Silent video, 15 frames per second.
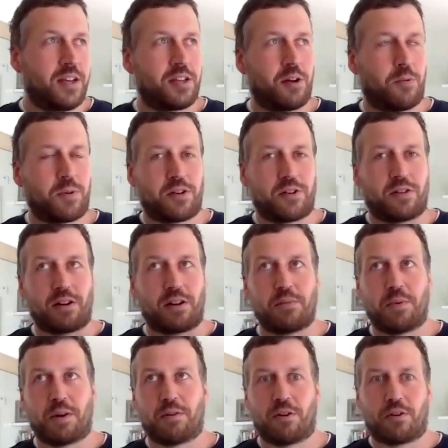When you're
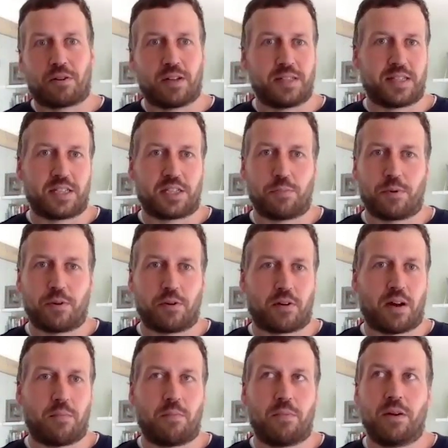talking about localization
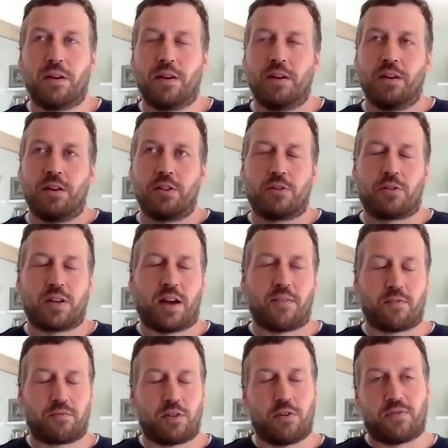program, you
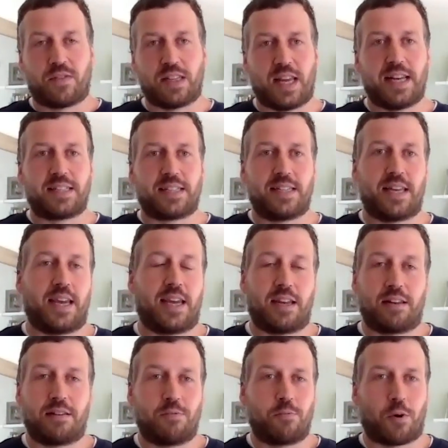have the
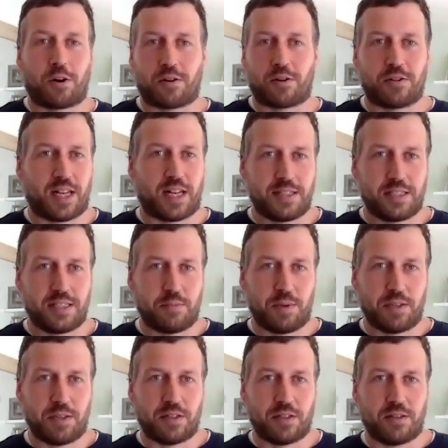day-to-day workload that needs to
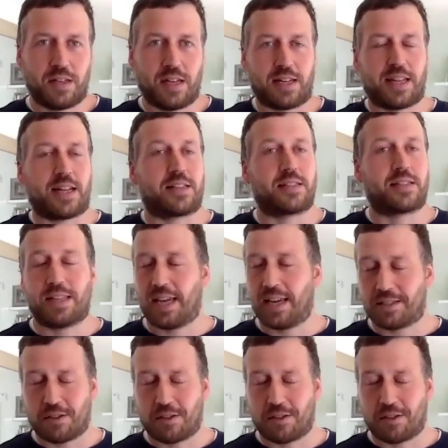be done, and that takes